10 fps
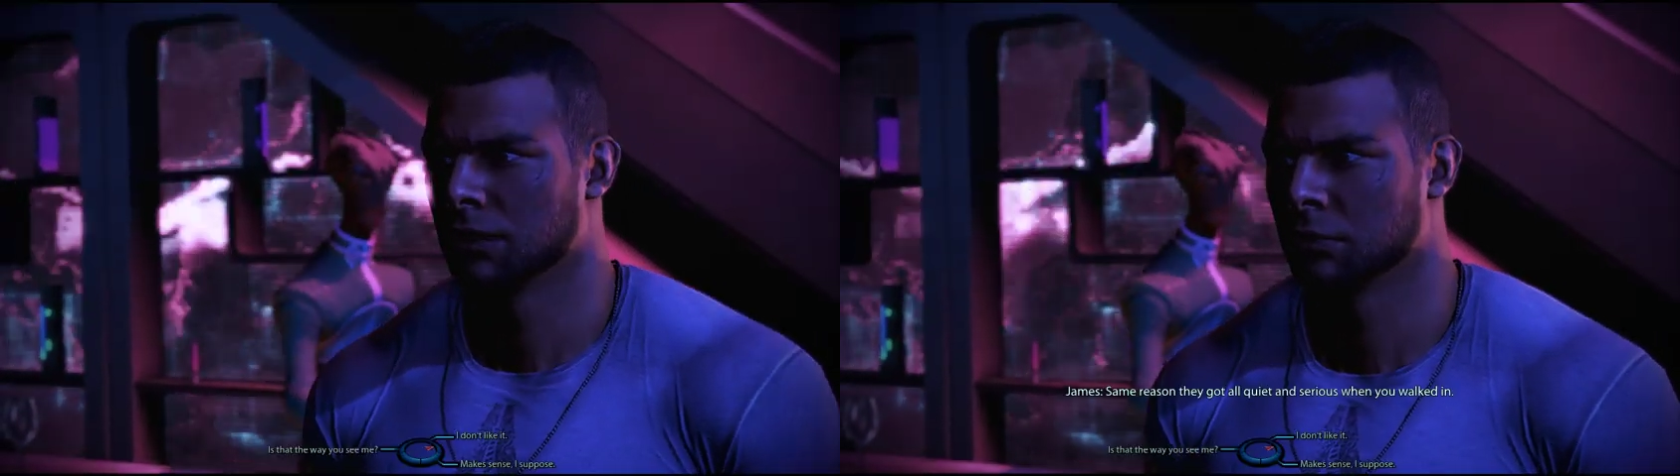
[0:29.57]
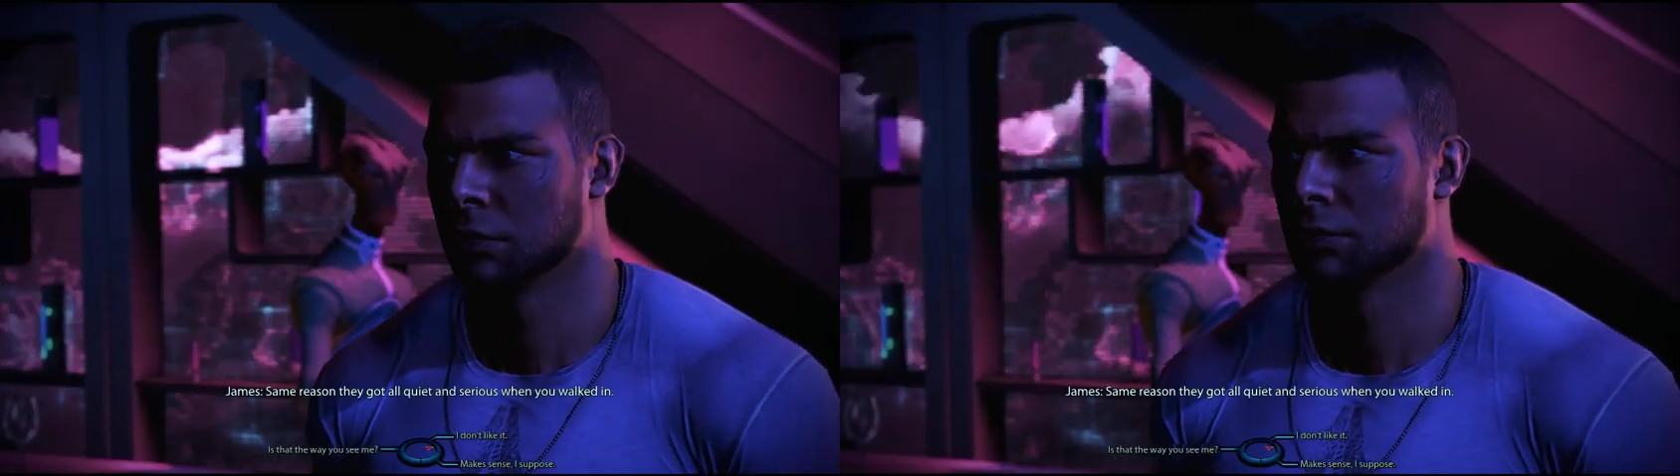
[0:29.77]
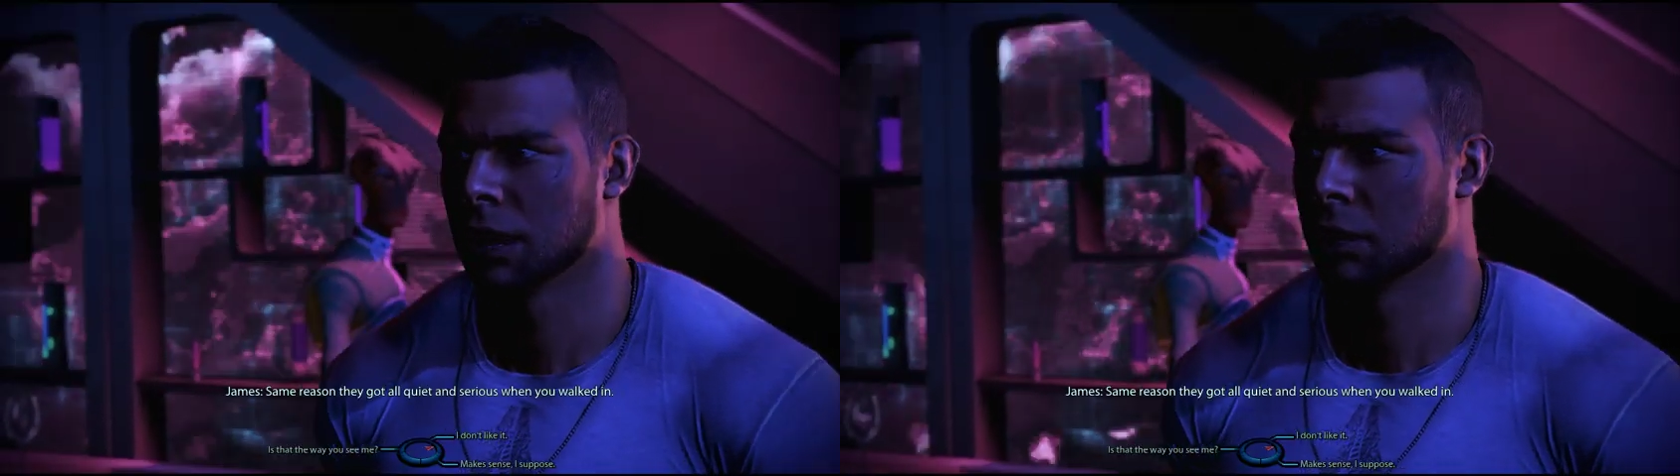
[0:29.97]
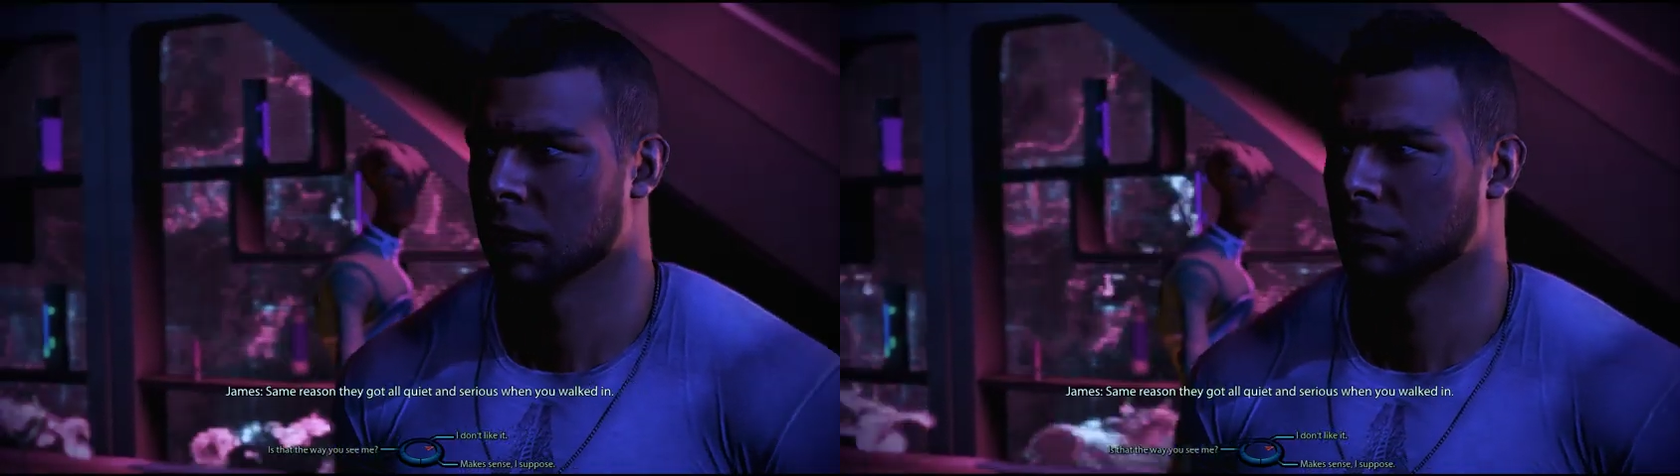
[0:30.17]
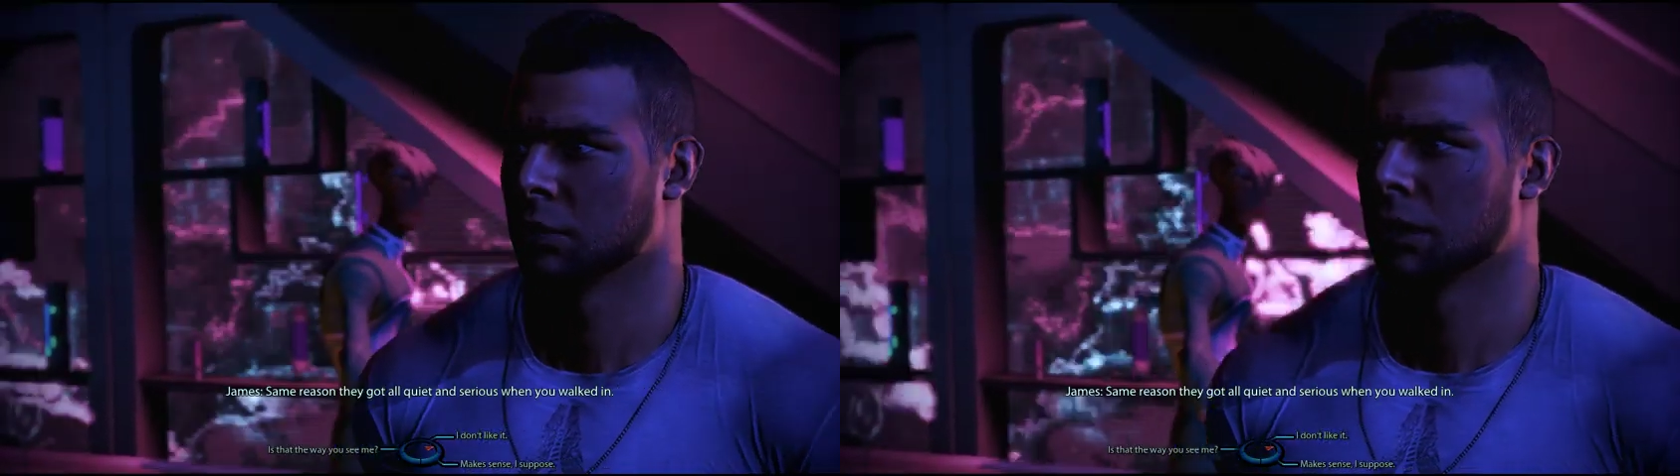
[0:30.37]
Same reason they
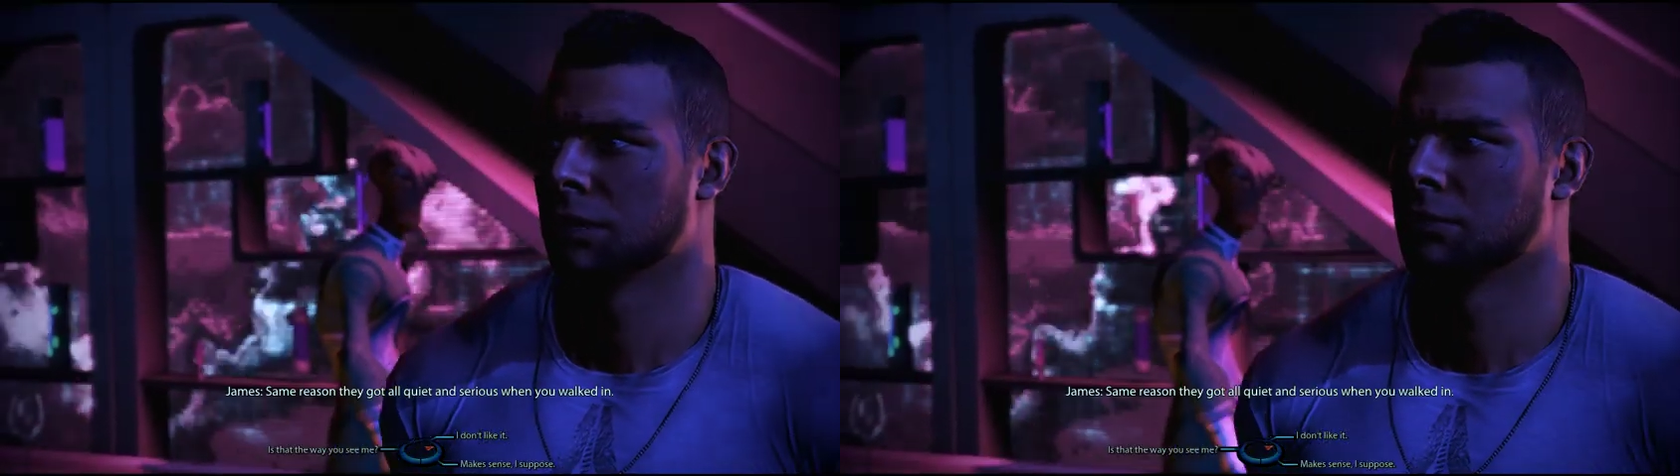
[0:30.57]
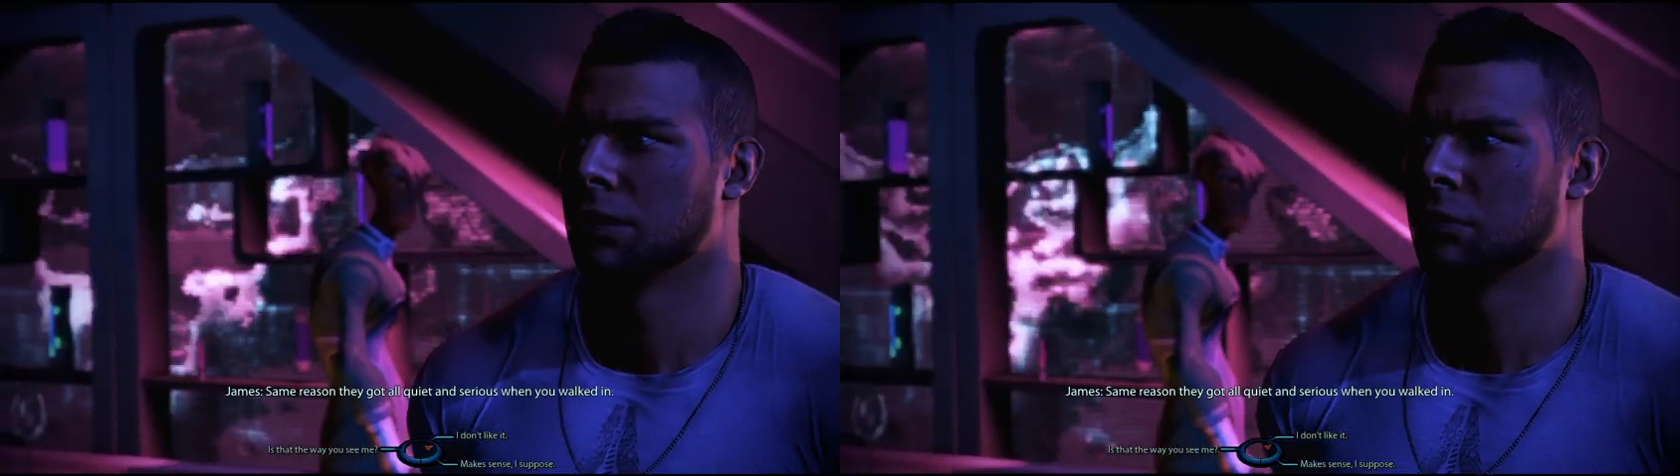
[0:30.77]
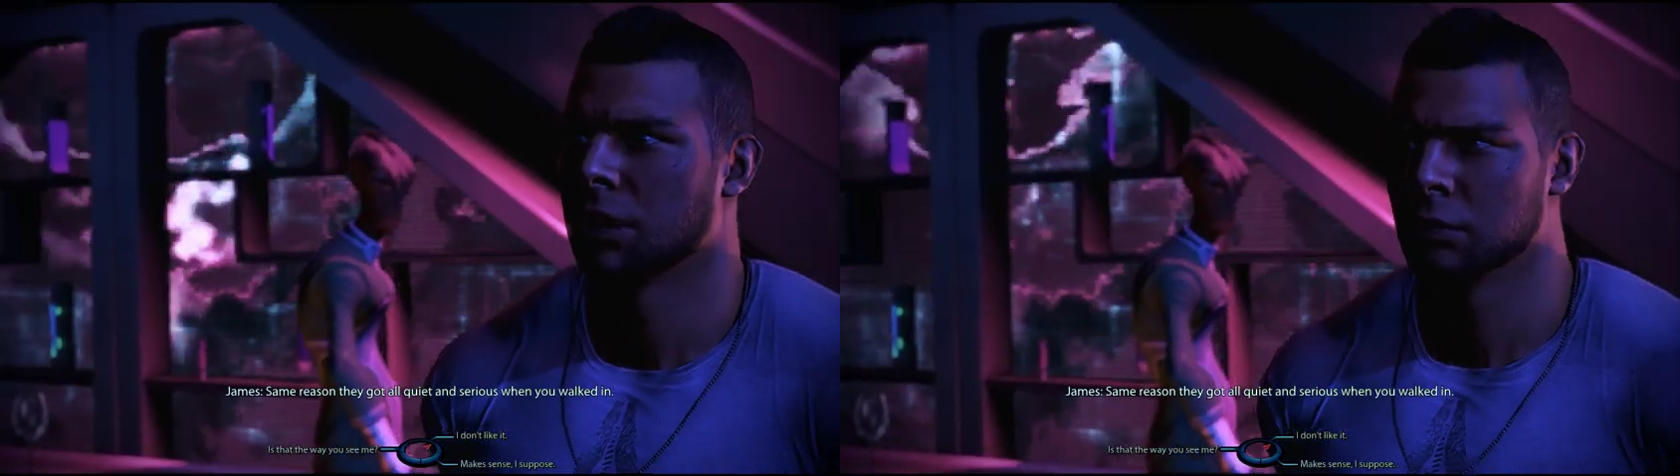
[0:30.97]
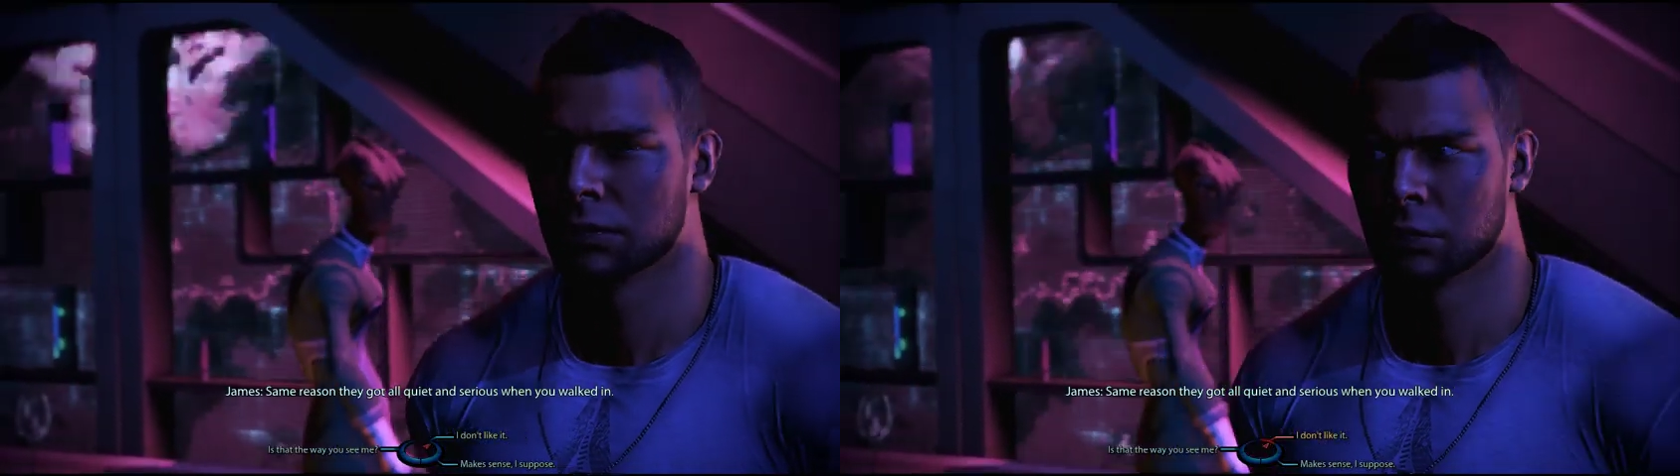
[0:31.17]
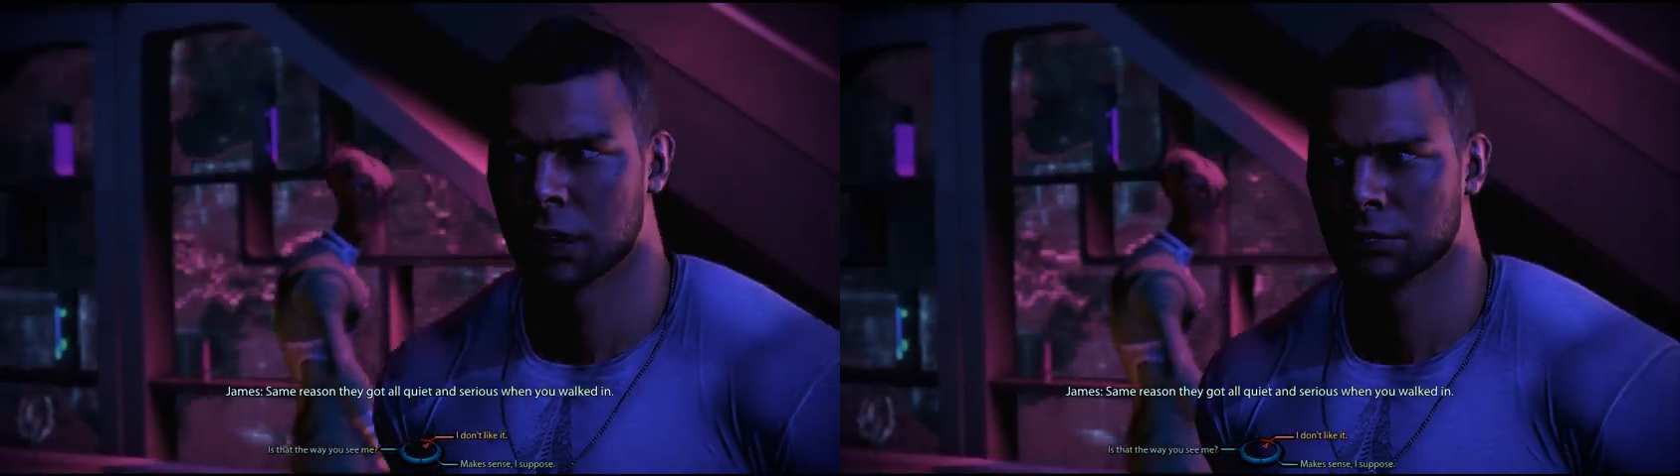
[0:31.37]
got all quiet and
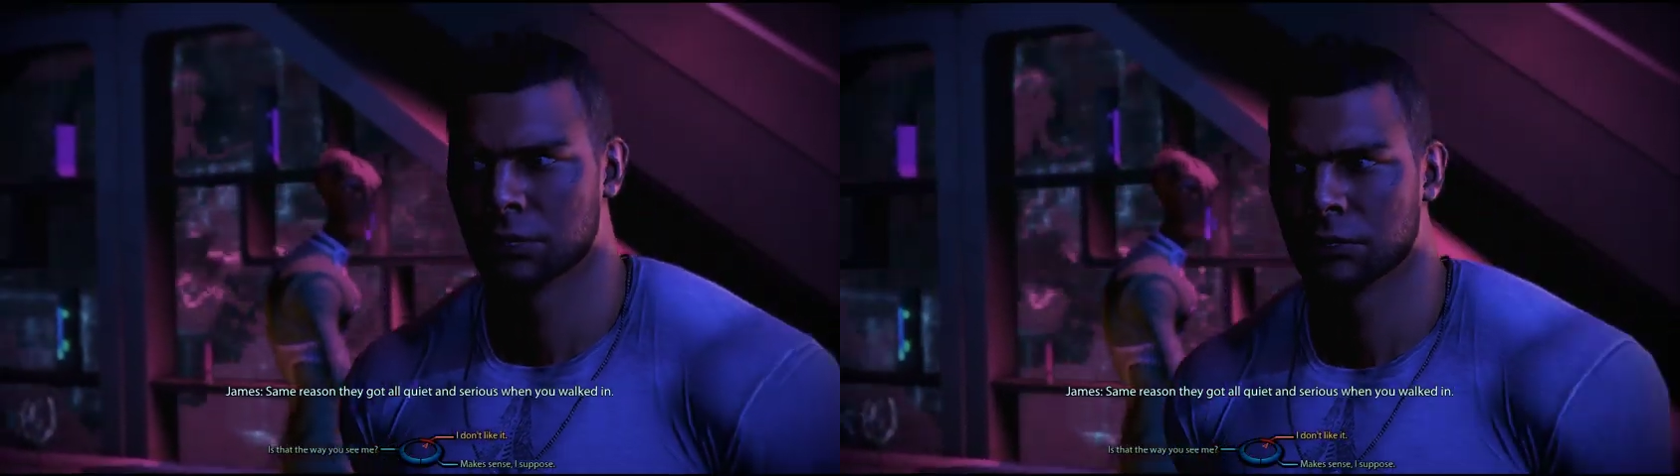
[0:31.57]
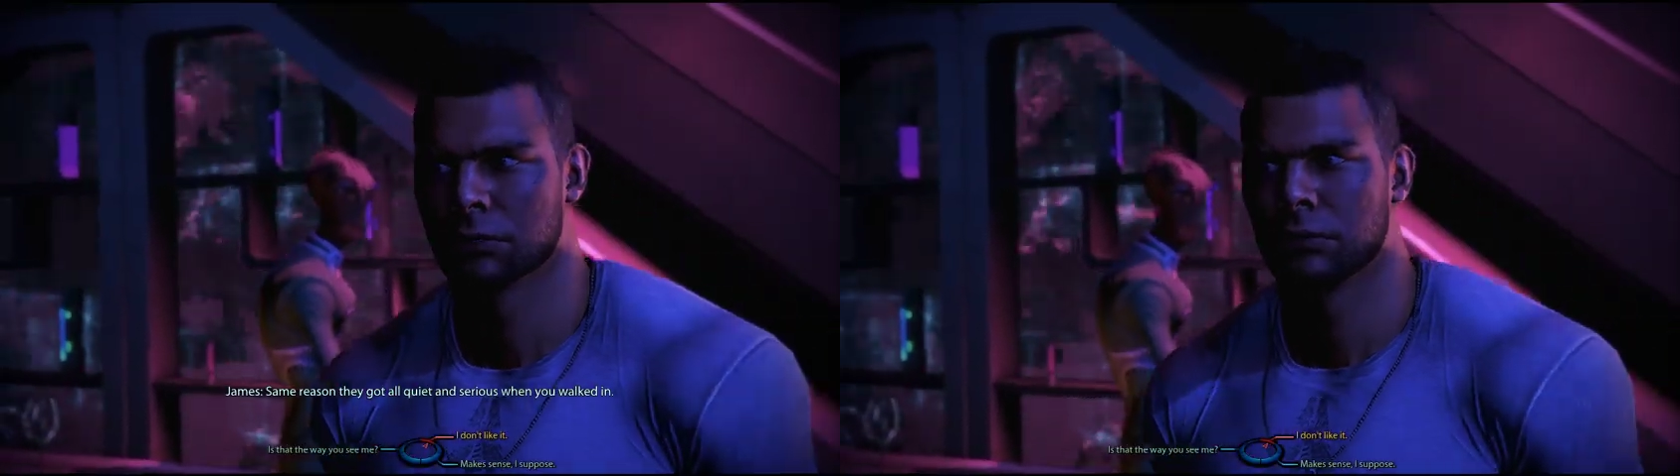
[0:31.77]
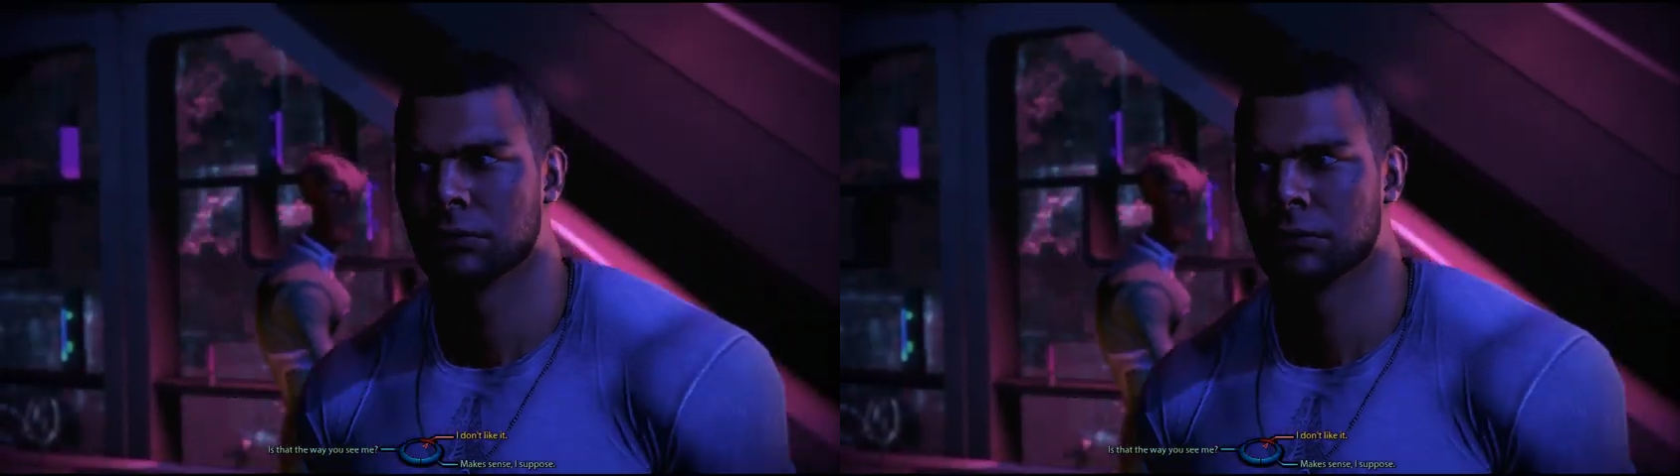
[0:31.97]
serious when you walked in.